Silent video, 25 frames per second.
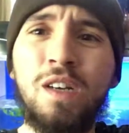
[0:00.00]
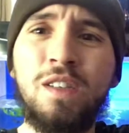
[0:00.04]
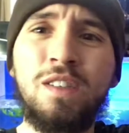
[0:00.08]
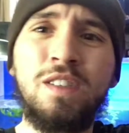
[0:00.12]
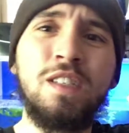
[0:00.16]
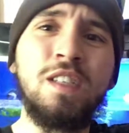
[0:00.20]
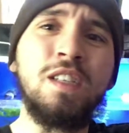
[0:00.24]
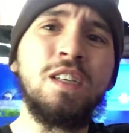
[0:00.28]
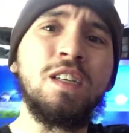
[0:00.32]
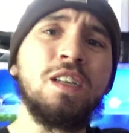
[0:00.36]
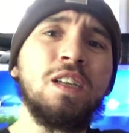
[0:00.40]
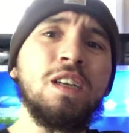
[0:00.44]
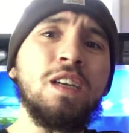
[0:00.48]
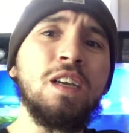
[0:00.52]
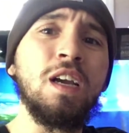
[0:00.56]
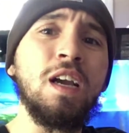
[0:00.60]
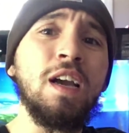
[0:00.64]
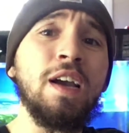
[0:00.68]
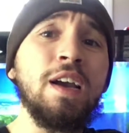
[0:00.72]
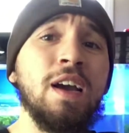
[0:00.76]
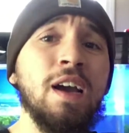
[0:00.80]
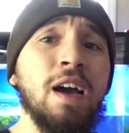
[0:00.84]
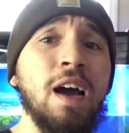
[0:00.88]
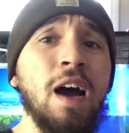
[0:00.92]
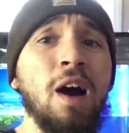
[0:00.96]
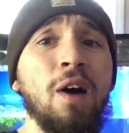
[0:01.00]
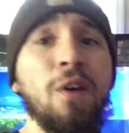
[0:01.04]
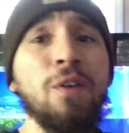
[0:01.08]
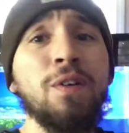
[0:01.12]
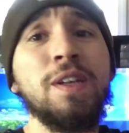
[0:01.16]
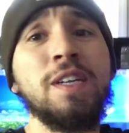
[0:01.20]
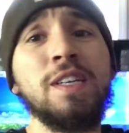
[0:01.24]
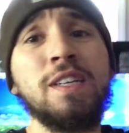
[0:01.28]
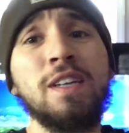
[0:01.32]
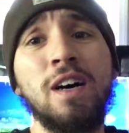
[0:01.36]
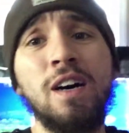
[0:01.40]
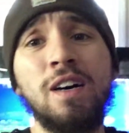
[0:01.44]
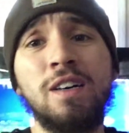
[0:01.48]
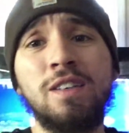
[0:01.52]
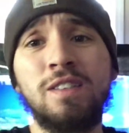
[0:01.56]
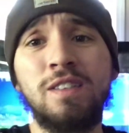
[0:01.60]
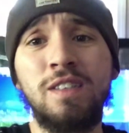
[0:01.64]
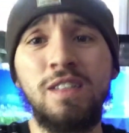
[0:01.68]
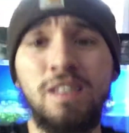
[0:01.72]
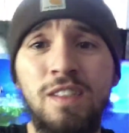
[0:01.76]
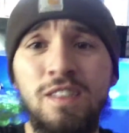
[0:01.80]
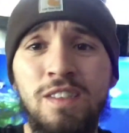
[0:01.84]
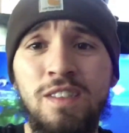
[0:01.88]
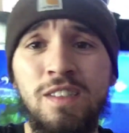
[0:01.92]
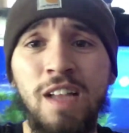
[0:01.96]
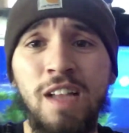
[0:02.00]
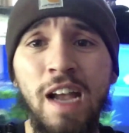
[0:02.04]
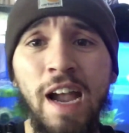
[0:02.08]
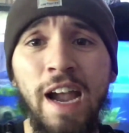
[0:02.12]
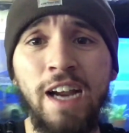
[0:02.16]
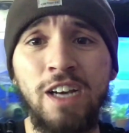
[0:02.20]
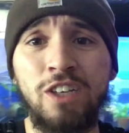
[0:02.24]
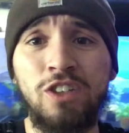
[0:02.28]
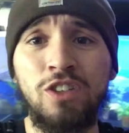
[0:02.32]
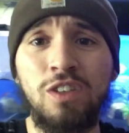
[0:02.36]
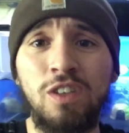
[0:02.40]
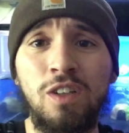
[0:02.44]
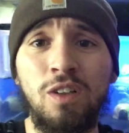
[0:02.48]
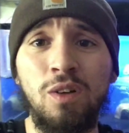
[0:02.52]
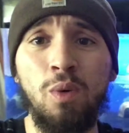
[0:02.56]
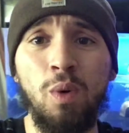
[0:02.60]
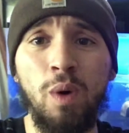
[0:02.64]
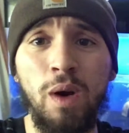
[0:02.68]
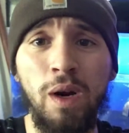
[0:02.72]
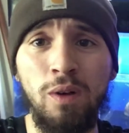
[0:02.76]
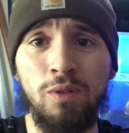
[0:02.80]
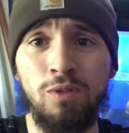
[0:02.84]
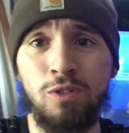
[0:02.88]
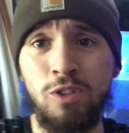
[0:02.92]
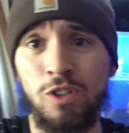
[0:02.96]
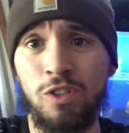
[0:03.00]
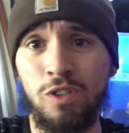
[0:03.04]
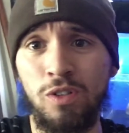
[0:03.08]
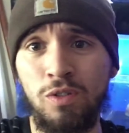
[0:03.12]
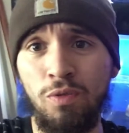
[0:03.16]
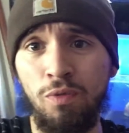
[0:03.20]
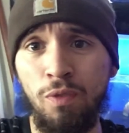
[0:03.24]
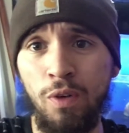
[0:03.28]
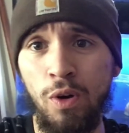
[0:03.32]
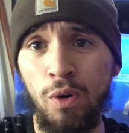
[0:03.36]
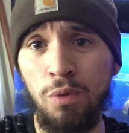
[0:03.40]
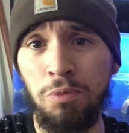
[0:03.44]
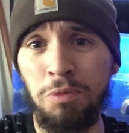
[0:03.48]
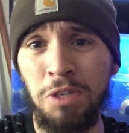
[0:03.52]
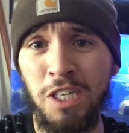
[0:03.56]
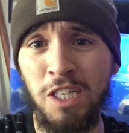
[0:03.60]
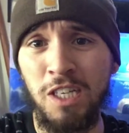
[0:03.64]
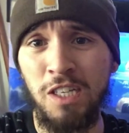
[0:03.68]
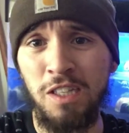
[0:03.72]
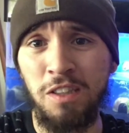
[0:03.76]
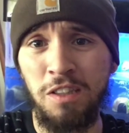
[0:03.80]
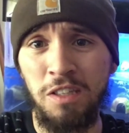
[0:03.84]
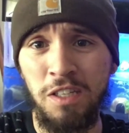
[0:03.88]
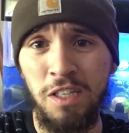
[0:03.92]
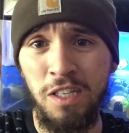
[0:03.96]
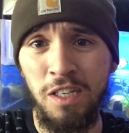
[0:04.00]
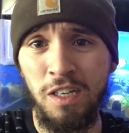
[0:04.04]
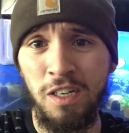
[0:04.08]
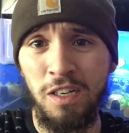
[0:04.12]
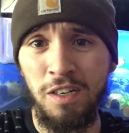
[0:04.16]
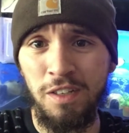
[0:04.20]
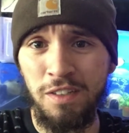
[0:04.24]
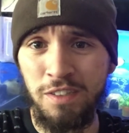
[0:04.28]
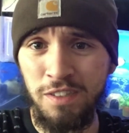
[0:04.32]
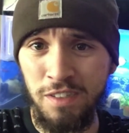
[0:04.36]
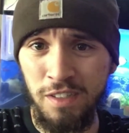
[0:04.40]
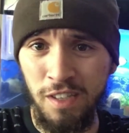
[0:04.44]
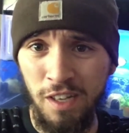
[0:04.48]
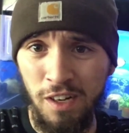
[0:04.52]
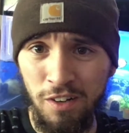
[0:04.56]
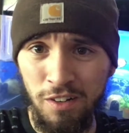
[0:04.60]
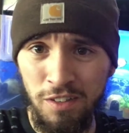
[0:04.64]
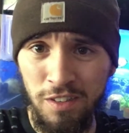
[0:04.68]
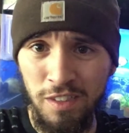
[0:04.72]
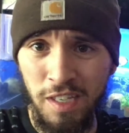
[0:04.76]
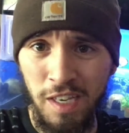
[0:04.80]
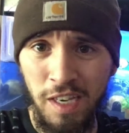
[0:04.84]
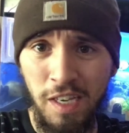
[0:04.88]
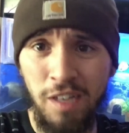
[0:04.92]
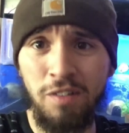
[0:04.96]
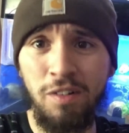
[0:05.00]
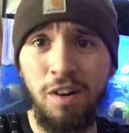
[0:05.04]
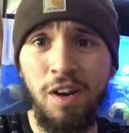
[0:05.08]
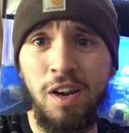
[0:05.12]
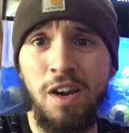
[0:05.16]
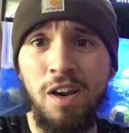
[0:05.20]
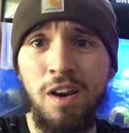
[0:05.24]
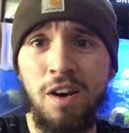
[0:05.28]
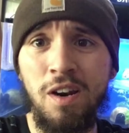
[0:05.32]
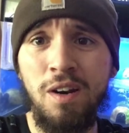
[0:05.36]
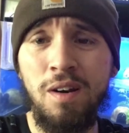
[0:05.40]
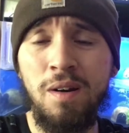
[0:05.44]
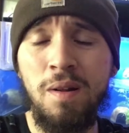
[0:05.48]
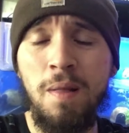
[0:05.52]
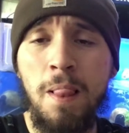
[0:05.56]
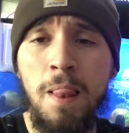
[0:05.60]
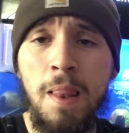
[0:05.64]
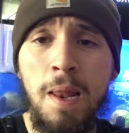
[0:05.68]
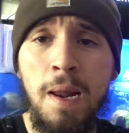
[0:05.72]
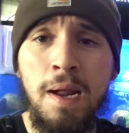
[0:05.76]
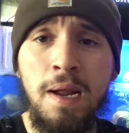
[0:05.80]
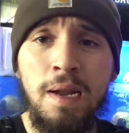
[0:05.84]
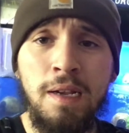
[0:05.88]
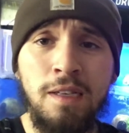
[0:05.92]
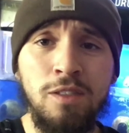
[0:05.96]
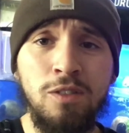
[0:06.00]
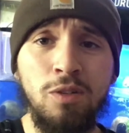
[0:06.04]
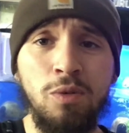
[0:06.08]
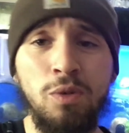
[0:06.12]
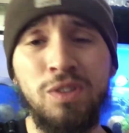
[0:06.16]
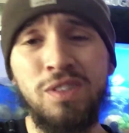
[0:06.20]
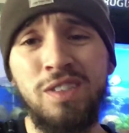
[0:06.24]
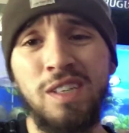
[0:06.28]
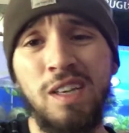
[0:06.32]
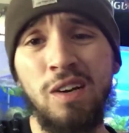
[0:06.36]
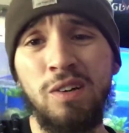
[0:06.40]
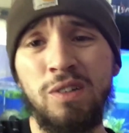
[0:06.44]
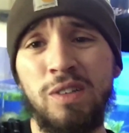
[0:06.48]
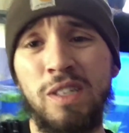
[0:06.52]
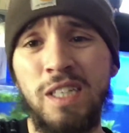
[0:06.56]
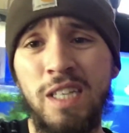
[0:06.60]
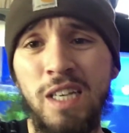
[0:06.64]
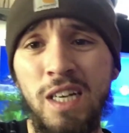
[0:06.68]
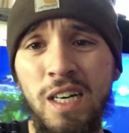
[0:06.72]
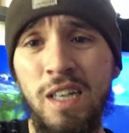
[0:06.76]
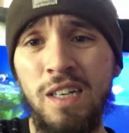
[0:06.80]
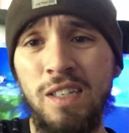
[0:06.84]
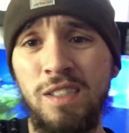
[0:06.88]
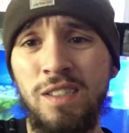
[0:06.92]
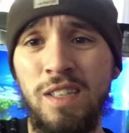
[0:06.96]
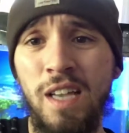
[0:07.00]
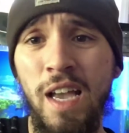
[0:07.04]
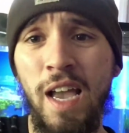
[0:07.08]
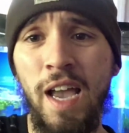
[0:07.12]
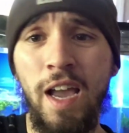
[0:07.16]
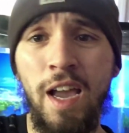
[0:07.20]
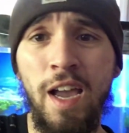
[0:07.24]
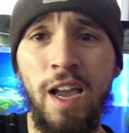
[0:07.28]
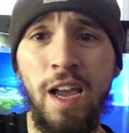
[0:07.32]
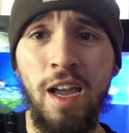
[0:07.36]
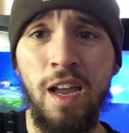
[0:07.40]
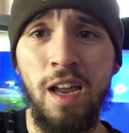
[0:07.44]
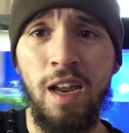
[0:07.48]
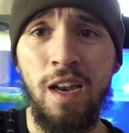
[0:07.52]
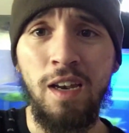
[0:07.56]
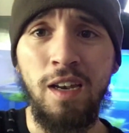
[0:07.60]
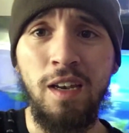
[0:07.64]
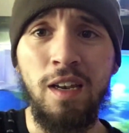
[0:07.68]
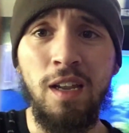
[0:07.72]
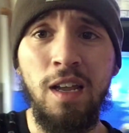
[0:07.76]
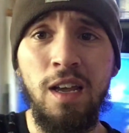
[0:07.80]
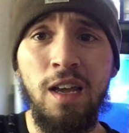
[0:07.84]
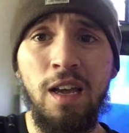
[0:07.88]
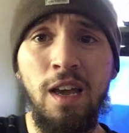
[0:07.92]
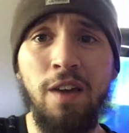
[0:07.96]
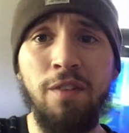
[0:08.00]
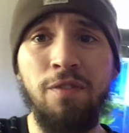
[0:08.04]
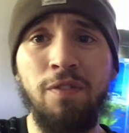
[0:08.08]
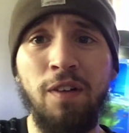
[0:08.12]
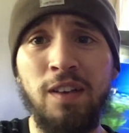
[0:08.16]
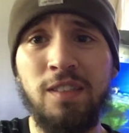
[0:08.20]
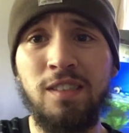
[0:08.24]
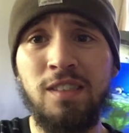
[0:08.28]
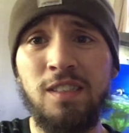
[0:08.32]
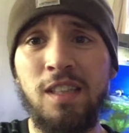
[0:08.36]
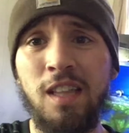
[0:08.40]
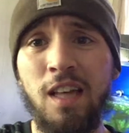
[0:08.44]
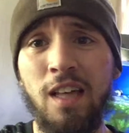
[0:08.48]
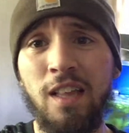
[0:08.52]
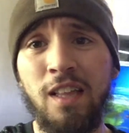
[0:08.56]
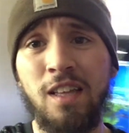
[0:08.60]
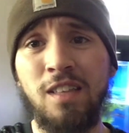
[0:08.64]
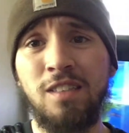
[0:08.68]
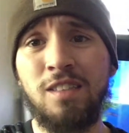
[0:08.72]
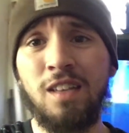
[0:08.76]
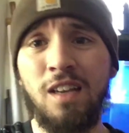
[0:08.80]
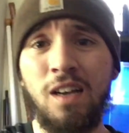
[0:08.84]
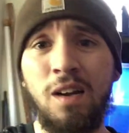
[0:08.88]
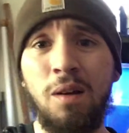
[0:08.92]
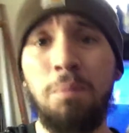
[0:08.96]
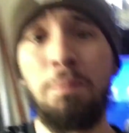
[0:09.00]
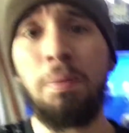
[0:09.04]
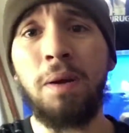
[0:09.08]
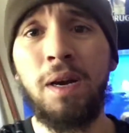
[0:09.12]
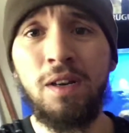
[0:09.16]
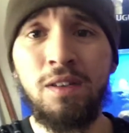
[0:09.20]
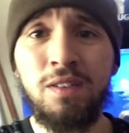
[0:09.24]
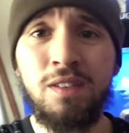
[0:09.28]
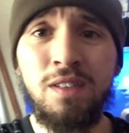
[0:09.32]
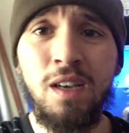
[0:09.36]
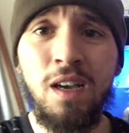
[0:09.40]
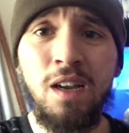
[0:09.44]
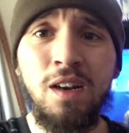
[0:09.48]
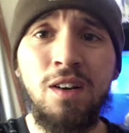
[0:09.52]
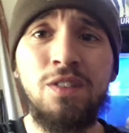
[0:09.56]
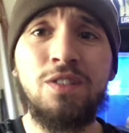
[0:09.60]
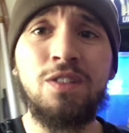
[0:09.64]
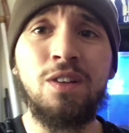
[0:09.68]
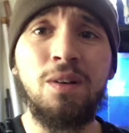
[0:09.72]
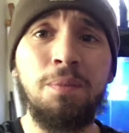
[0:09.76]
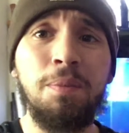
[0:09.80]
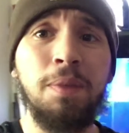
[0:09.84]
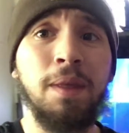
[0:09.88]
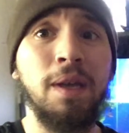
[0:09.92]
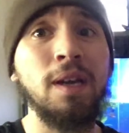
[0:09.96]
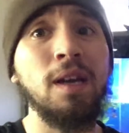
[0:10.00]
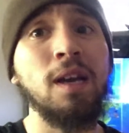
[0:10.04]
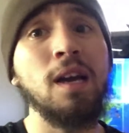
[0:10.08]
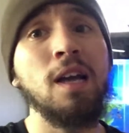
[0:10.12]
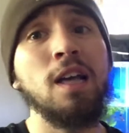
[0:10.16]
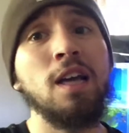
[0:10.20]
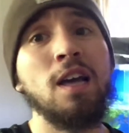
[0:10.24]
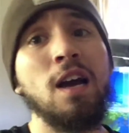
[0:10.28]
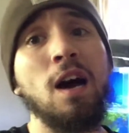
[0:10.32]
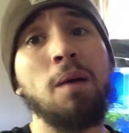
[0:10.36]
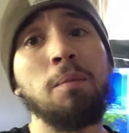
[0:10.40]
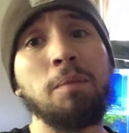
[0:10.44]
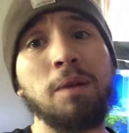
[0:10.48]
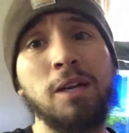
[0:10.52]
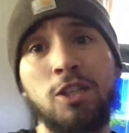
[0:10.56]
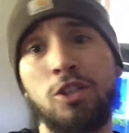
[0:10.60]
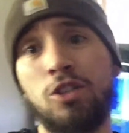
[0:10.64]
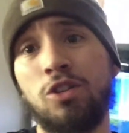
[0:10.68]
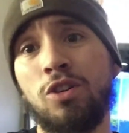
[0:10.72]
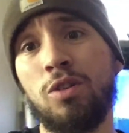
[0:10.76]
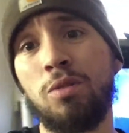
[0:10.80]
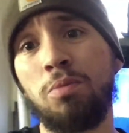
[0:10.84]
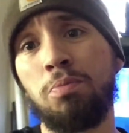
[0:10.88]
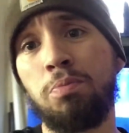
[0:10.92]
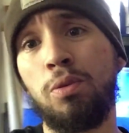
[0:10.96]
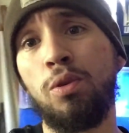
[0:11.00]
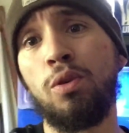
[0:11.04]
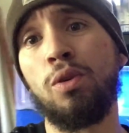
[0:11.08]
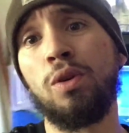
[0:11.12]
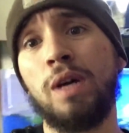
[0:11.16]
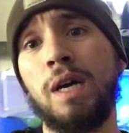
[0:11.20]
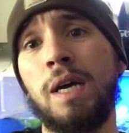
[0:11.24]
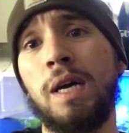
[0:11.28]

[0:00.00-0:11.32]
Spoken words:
gonna see how he does. He's actually the one I was just filming in the center tank right here. So we'll see how he does, and if I see that that's like a parasite or something, I'll make sure to pull